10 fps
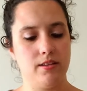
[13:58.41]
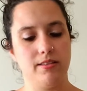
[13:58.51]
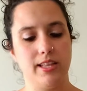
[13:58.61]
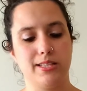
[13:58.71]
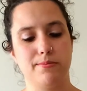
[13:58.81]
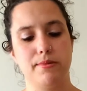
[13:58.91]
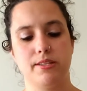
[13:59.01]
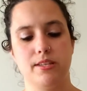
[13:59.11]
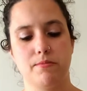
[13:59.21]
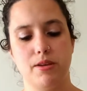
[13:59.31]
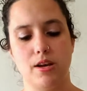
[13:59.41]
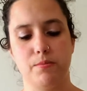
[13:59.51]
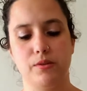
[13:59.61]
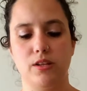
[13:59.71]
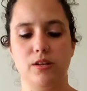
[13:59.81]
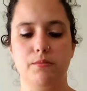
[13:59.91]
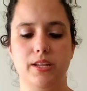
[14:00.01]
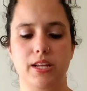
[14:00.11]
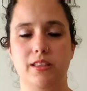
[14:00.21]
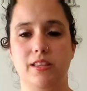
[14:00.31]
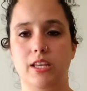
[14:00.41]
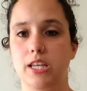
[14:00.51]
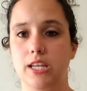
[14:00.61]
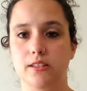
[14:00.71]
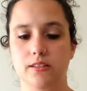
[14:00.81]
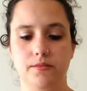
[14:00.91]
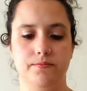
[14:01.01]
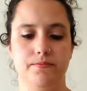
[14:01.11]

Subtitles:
that's messing me up a little bit in the heel.